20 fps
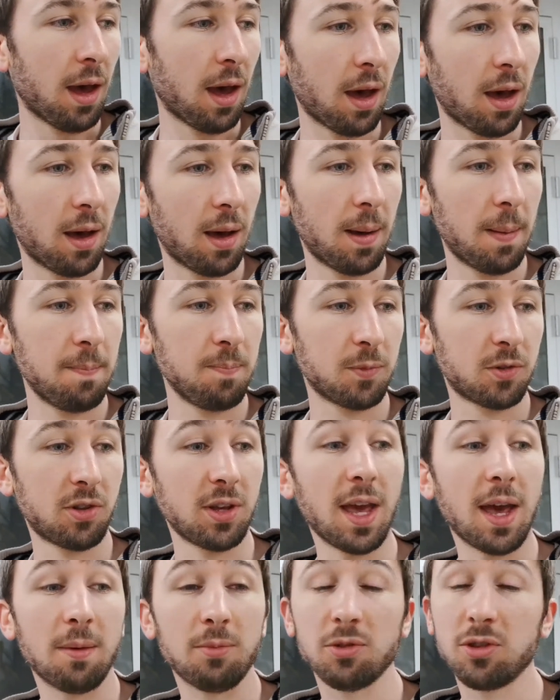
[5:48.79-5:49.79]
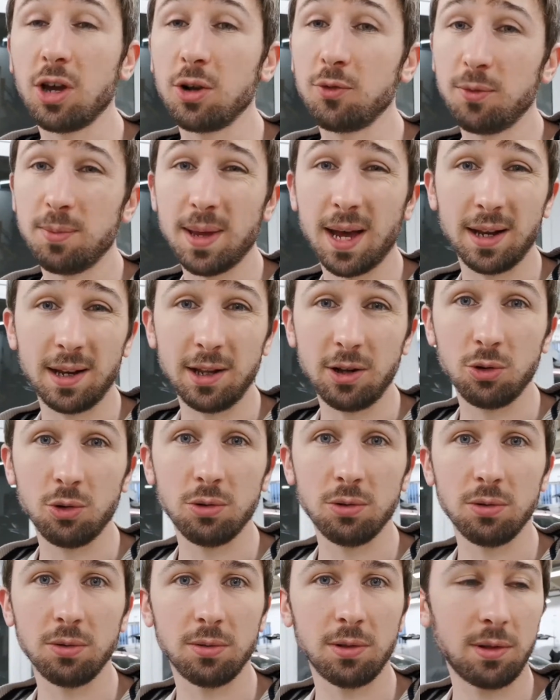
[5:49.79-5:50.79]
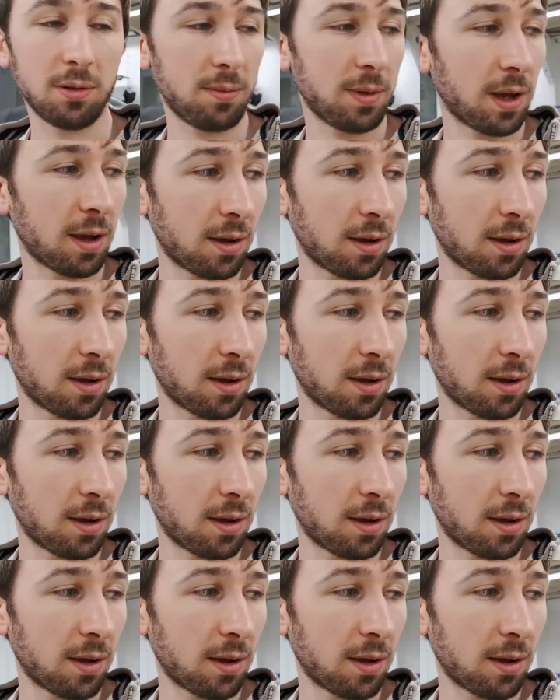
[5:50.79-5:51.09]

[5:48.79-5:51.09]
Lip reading: So yeah, aside from that little